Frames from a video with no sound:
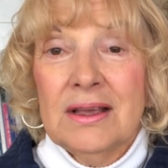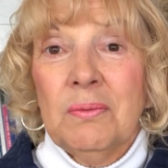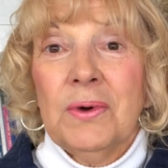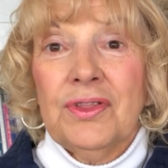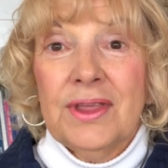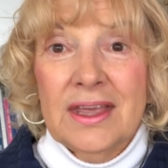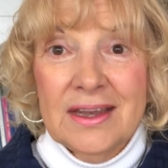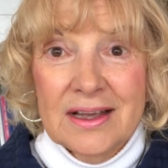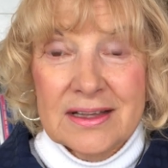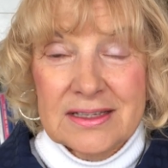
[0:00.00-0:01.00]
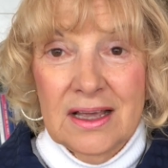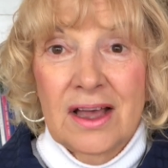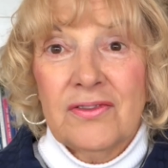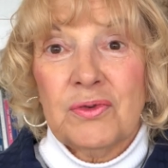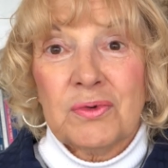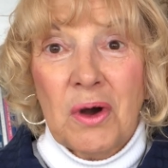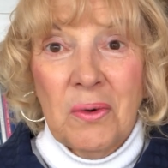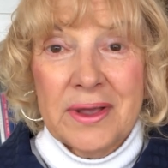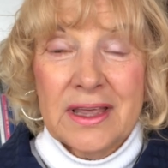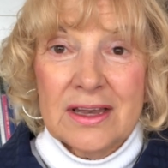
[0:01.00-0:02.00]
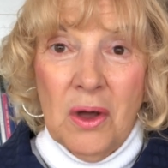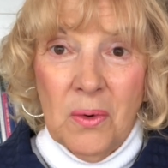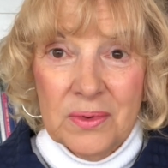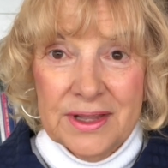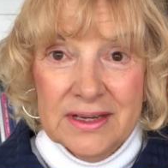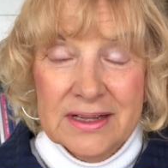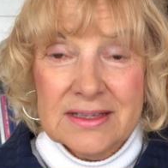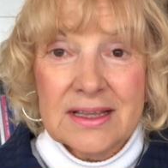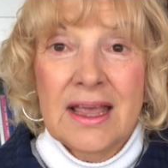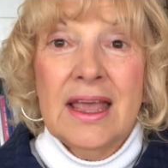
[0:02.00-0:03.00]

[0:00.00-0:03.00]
within us of growing in holiness